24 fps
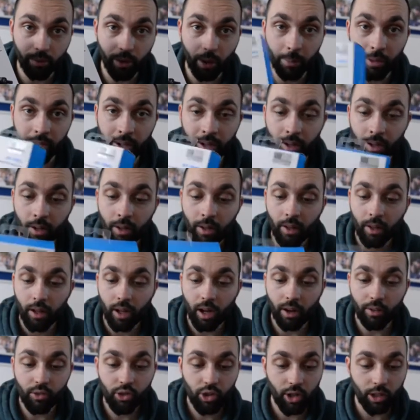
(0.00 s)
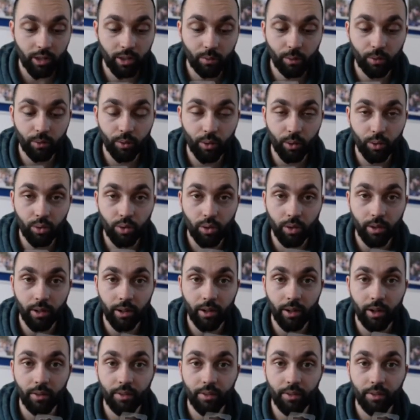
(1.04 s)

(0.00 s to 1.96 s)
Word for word: I mean, I've checked the reviews on it,